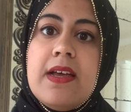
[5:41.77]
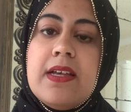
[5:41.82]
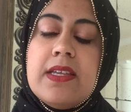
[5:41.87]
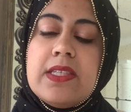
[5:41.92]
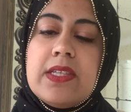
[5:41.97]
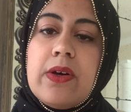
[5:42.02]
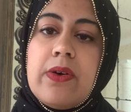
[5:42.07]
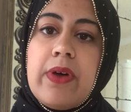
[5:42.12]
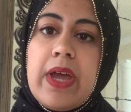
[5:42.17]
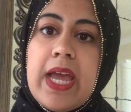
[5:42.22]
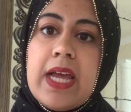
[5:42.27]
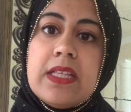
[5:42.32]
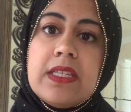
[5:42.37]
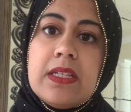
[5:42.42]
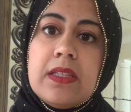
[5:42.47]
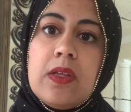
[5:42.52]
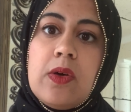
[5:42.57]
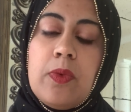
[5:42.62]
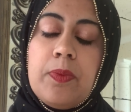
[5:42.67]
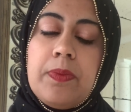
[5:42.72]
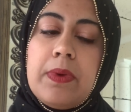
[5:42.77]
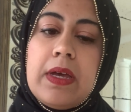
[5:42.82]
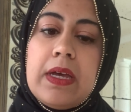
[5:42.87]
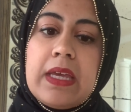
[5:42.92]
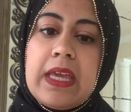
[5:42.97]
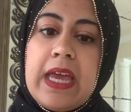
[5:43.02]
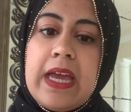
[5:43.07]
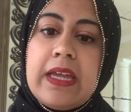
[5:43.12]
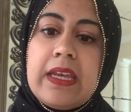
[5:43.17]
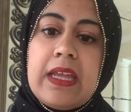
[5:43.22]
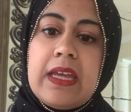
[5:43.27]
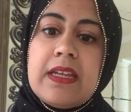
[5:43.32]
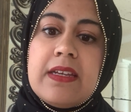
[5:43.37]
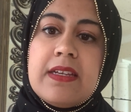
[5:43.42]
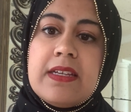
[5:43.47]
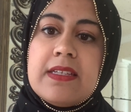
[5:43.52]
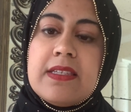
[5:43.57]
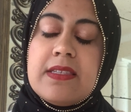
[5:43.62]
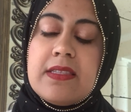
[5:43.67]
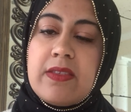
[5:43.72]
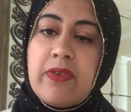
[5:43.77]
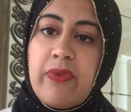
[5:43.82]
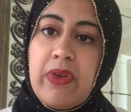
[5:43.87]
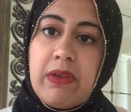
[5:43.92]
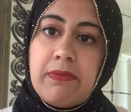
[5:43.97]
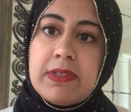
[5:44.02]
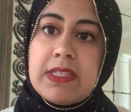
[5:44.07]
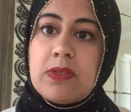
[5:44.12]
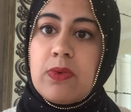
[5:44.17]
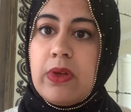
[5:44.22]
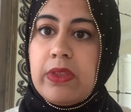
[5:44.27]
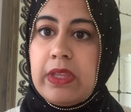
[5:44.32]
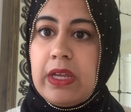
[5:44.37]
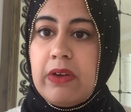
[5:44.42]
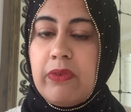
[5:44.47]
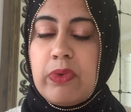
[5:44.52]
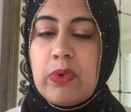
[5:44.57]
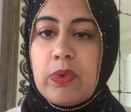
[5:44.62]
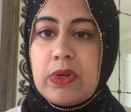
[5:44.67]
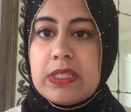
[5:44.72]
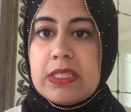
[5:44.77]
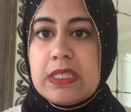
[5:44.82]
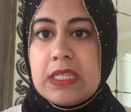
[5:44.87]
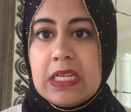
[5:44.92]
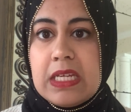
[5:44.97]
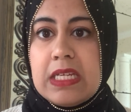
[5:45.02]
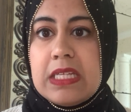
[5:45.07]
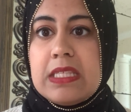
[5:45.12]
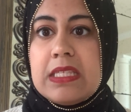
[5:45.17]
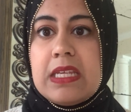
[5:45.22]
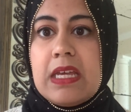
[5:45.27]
So Antelope Canyon is the famous one that everyone sees